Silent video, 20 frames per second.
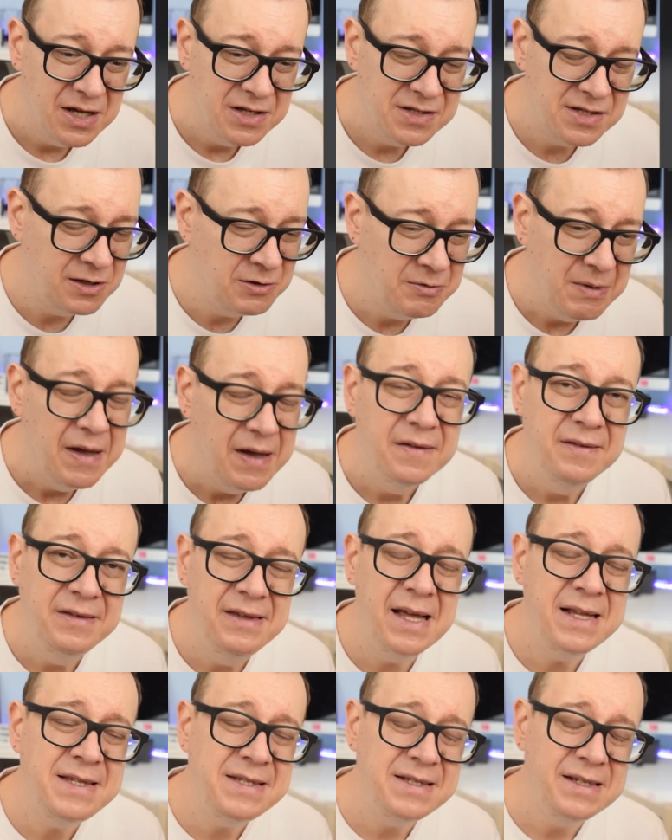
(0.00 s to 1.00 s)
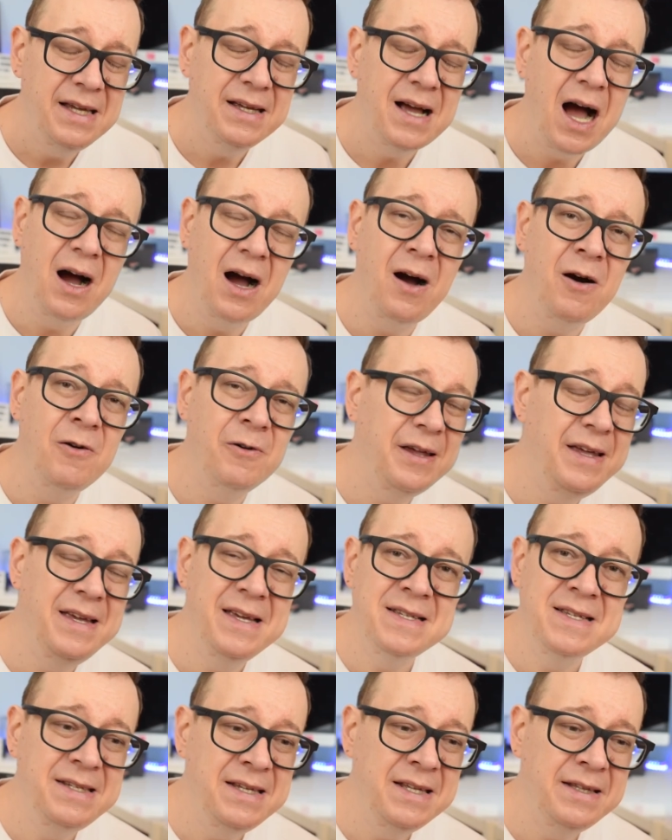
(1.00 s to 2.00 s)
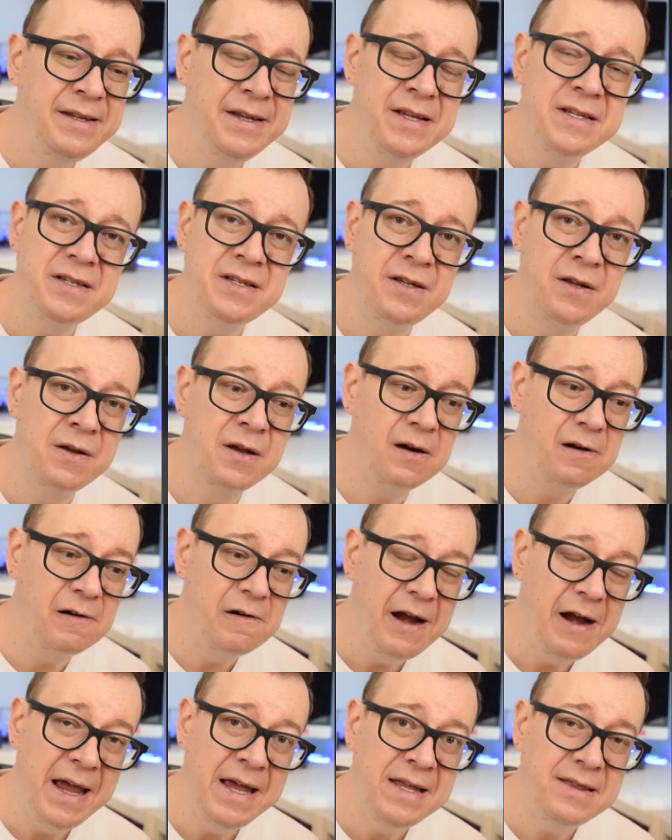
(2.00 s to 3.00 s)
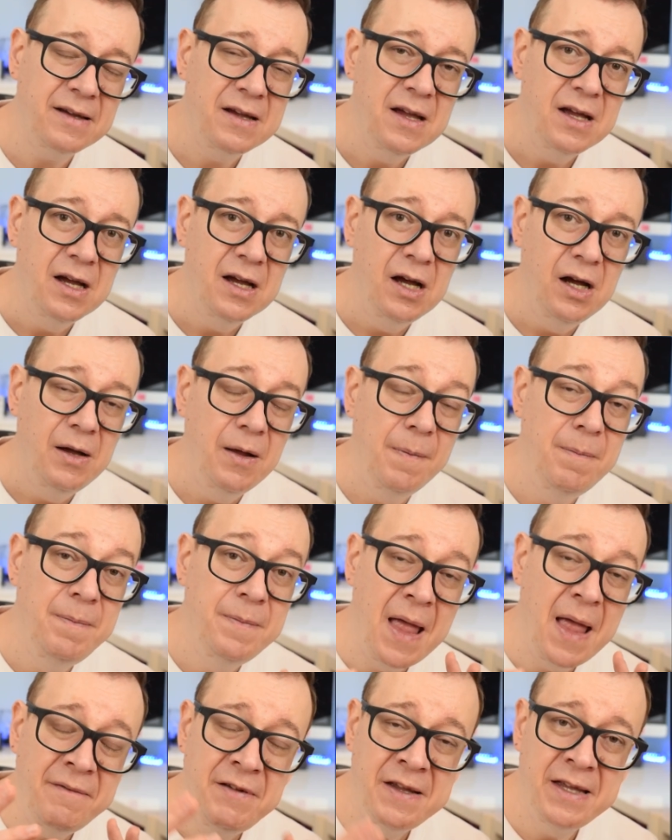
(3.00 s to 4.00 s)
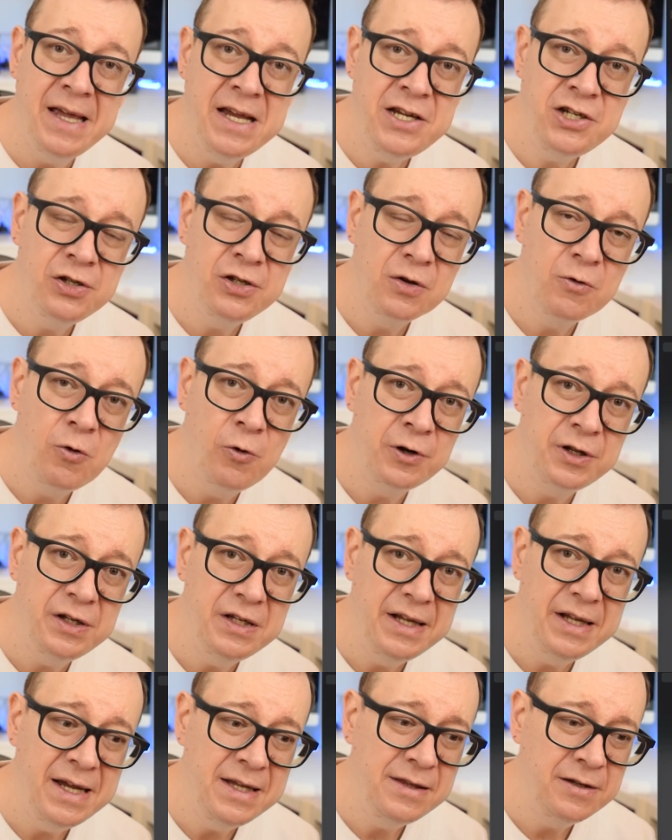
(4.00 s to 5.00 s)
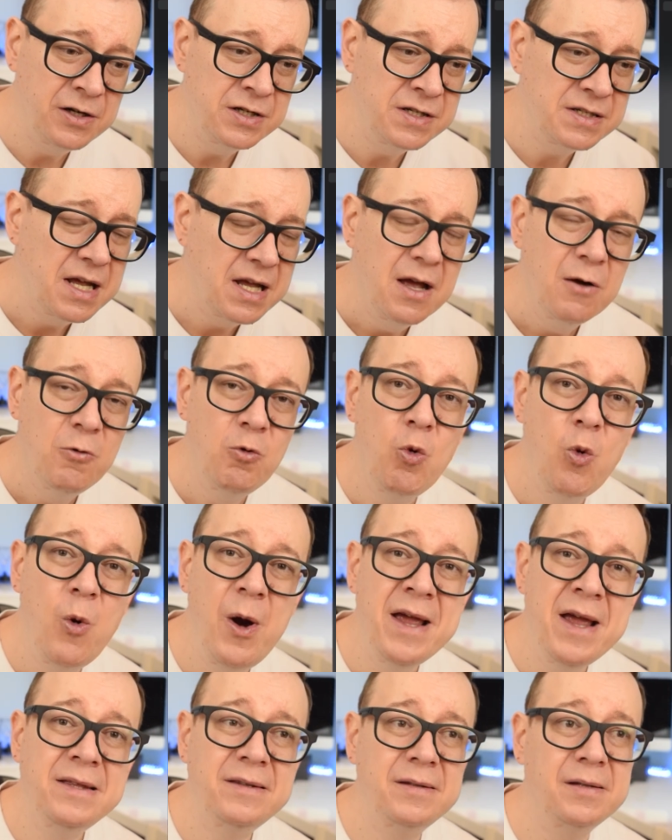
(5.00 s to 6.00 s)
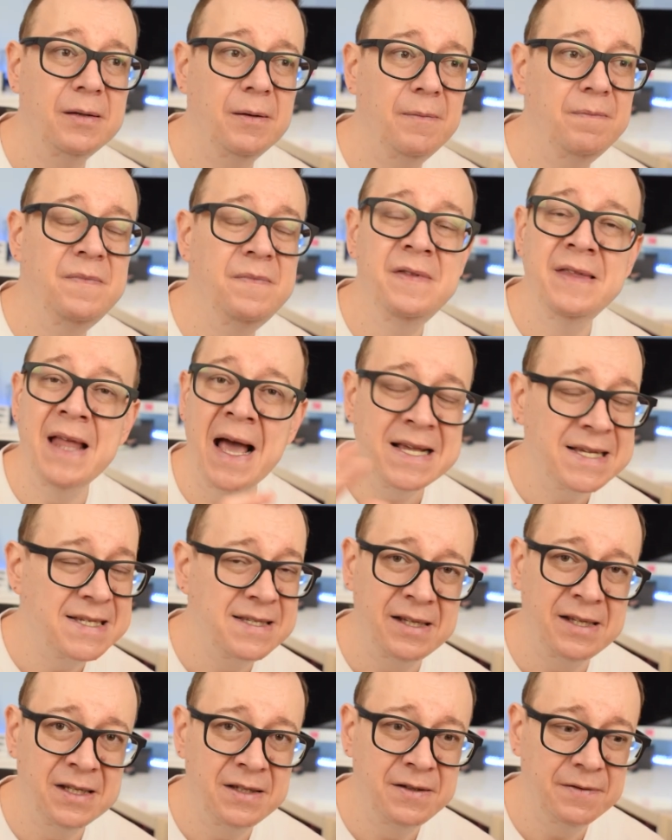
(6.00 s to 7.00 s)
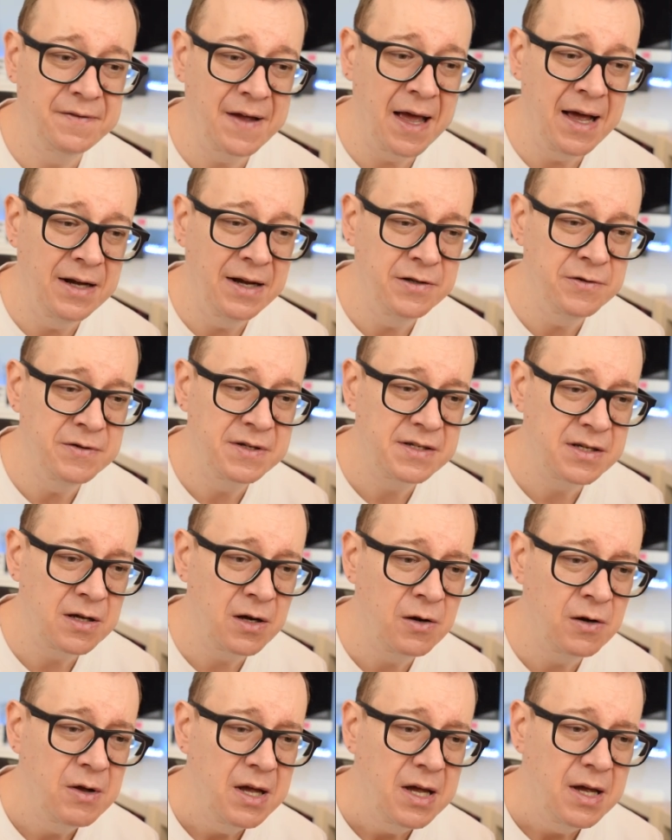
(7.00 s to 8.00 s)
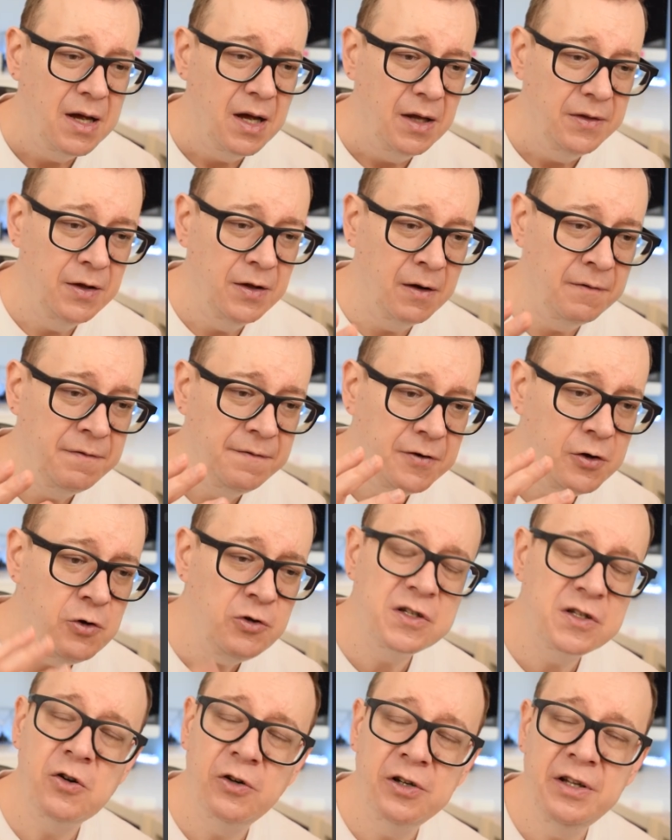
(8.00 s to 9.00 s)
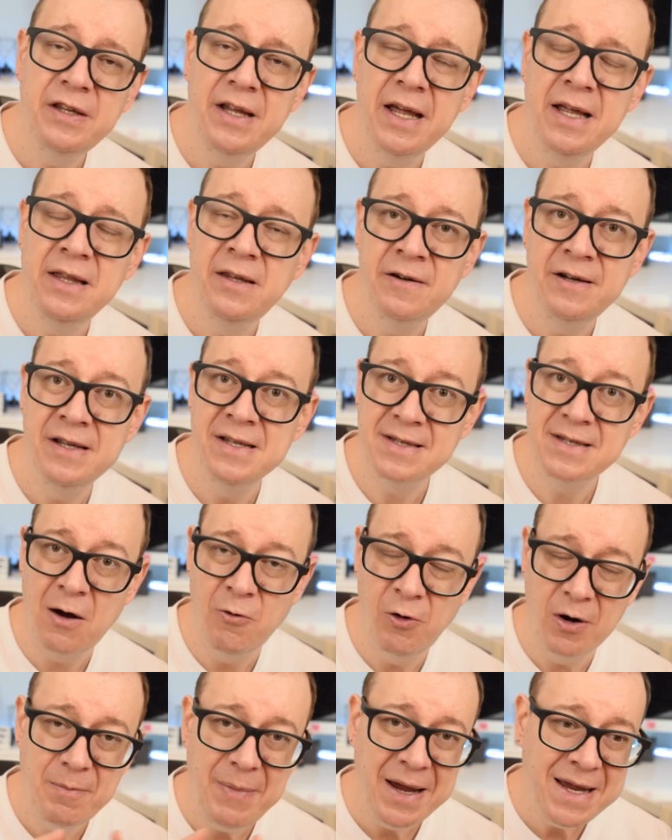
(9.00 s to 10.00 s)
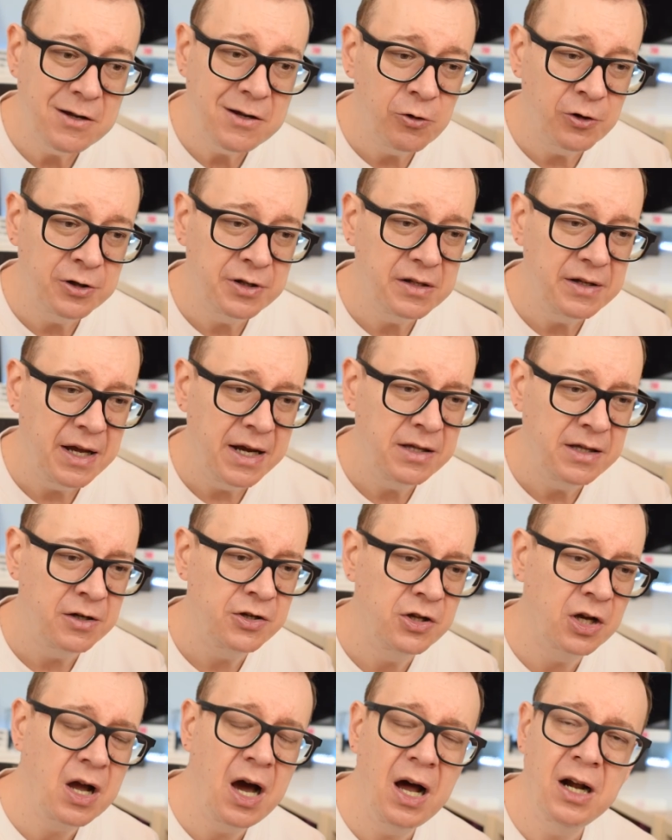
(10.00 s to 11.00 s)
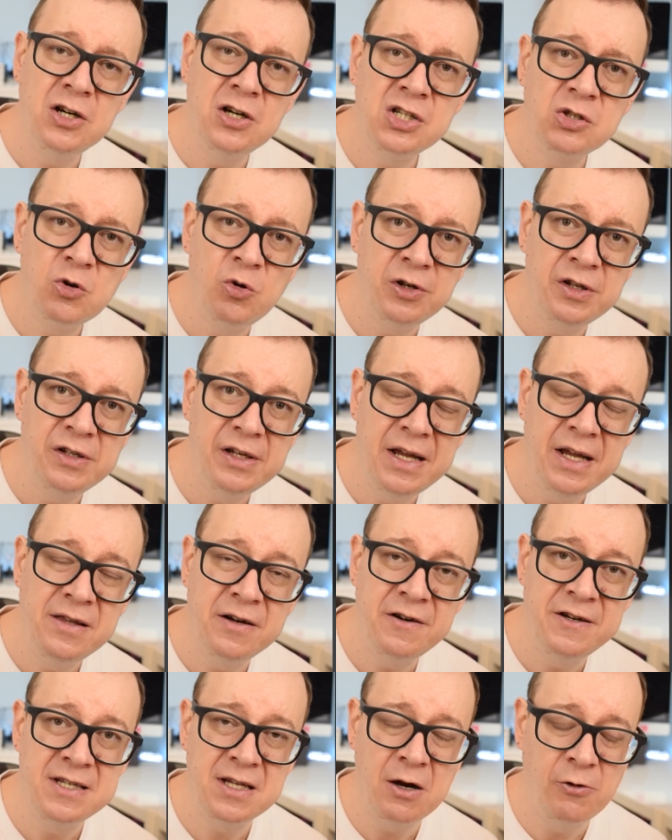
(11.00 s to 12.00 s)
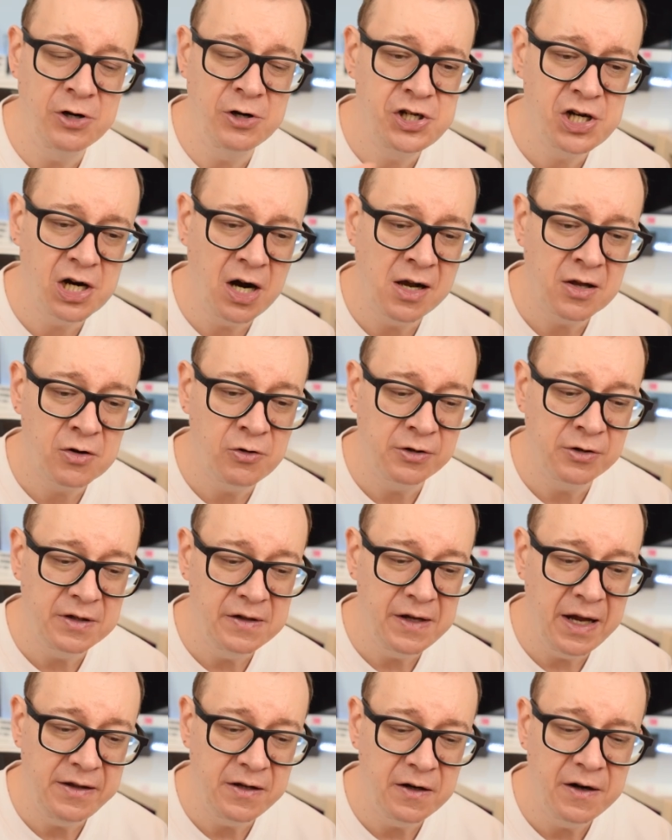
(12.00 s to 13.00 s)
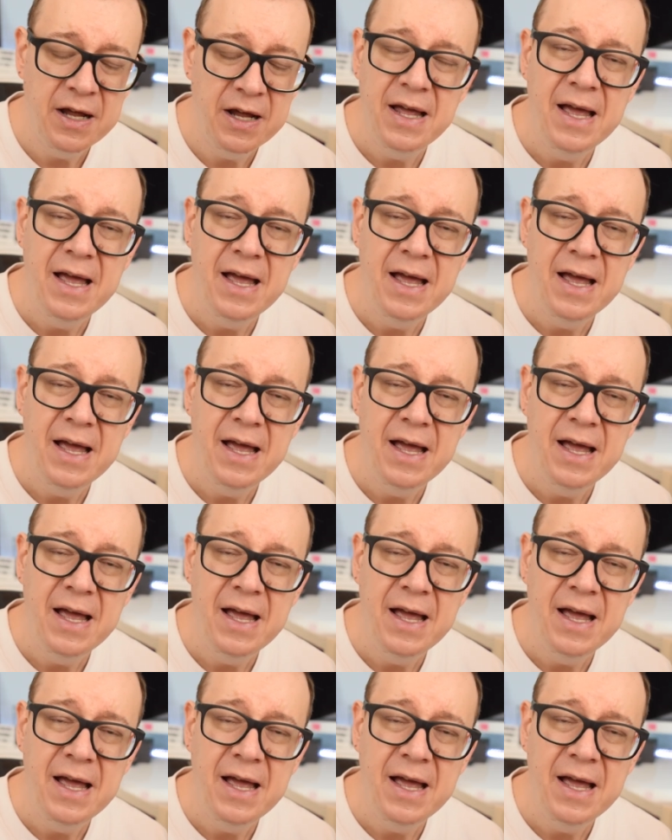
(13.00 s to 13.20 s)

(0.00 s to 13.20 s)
So that's how easy it is to create navigation coordinators with nested values. So the fruits coordinator is our main coordinator, the colors coordinator is our child coordinator,